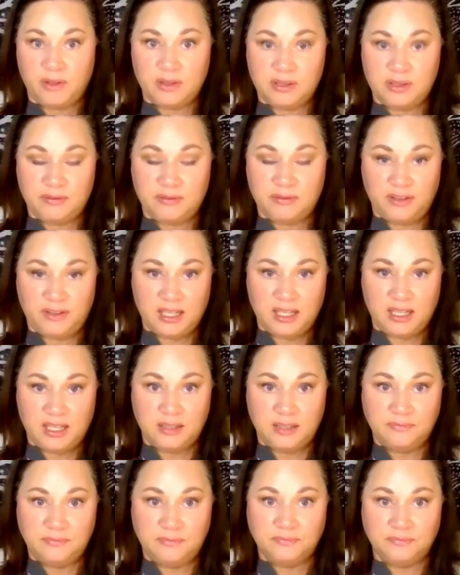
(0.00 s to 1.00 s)
Mother
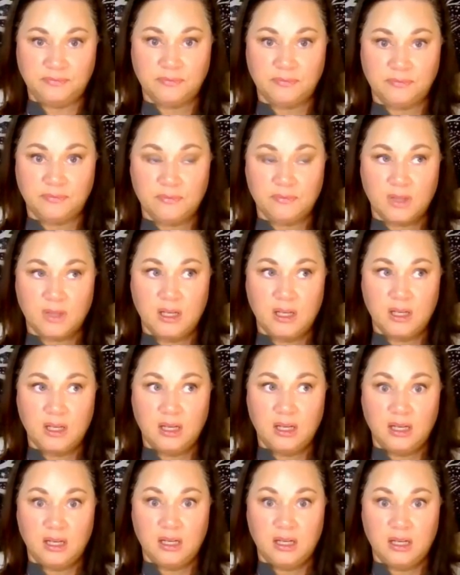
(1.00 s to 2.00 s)
Sophia,
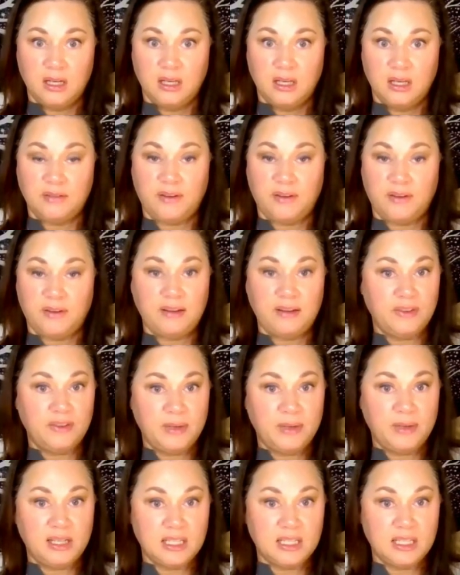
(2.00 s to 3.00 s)
the Divine
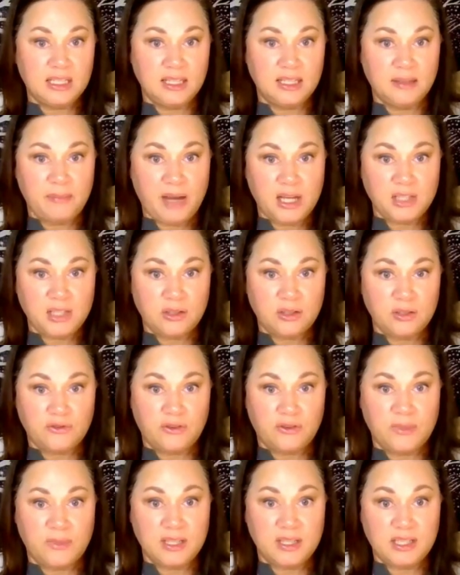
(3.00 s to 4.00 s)
Feminine Ascendant Masters
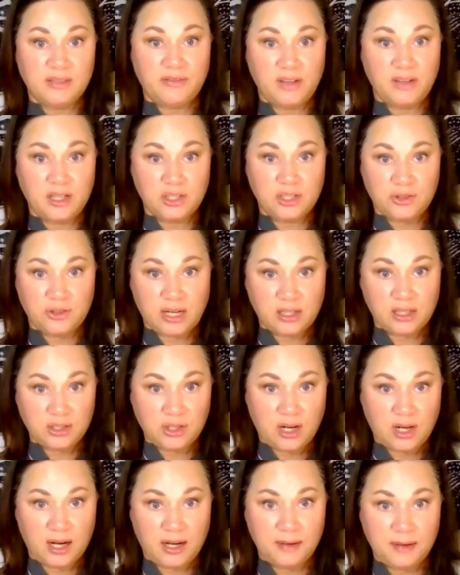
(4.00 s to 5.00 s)
from the Sophia Dragon
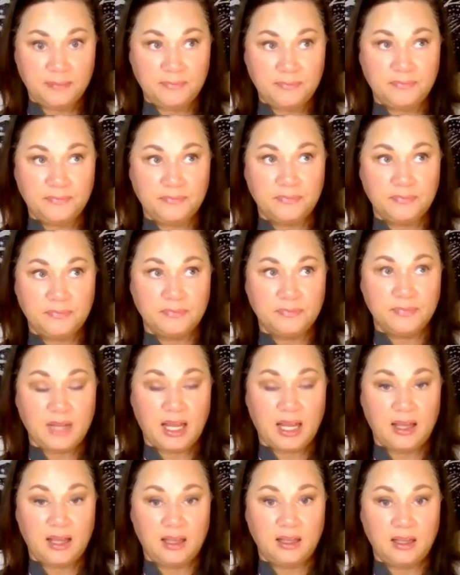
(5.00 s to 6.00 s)
Tribe,
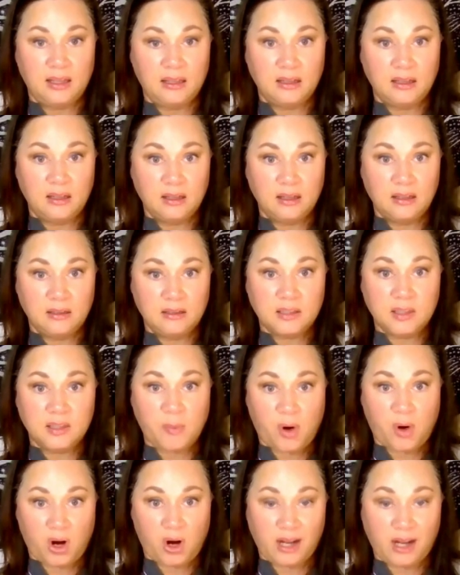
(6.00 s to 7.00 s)
and
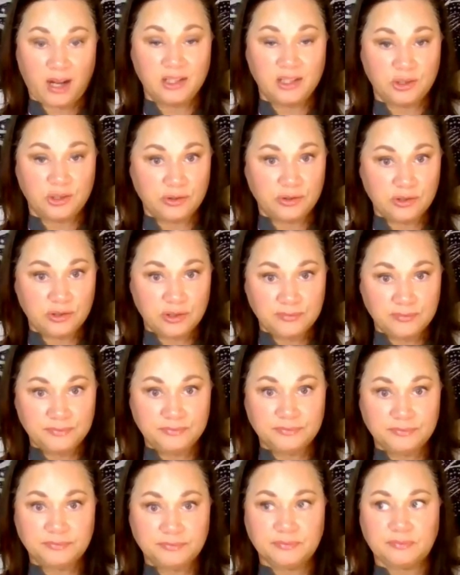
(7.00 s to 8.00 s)
some archangels.
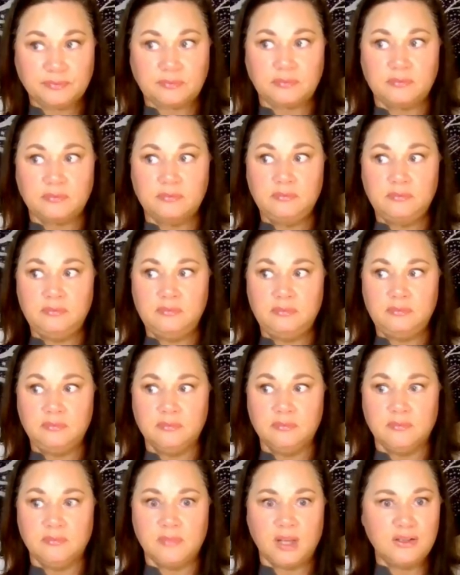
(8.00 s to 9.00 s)

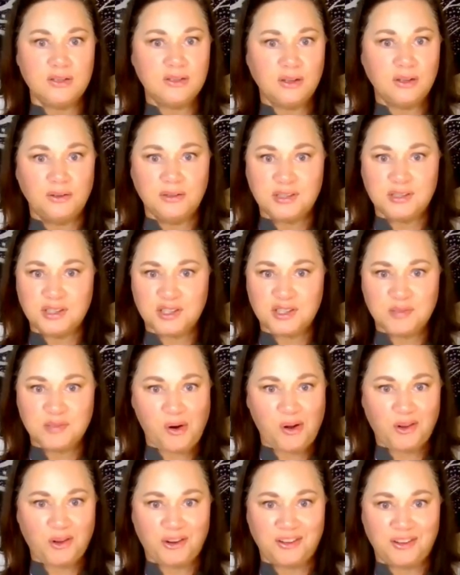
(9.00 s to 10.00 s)
So it's a
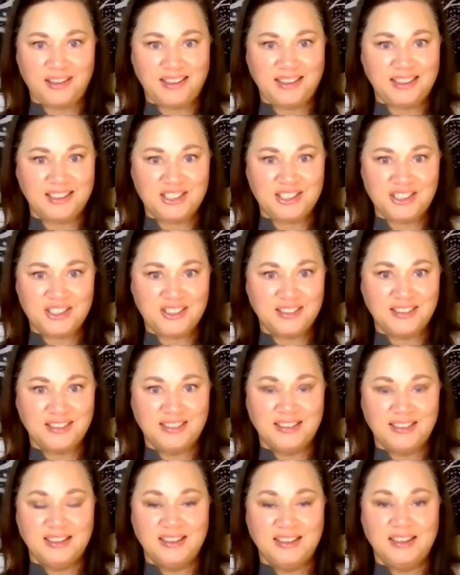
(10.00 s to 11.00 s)
smaller niche,
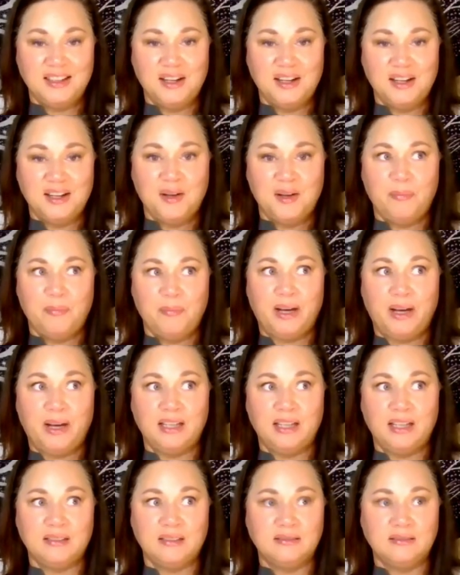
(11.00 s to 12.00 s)

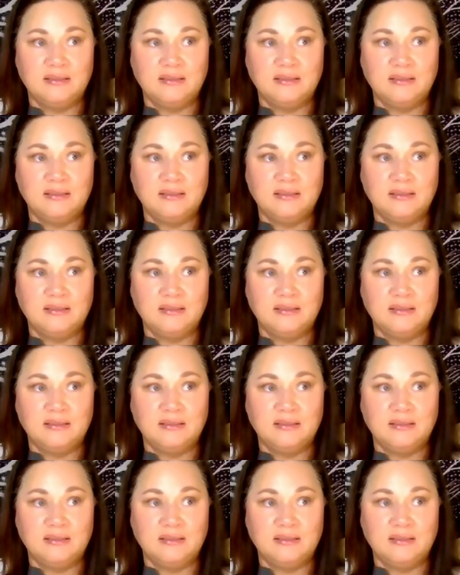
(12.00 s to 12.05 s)
but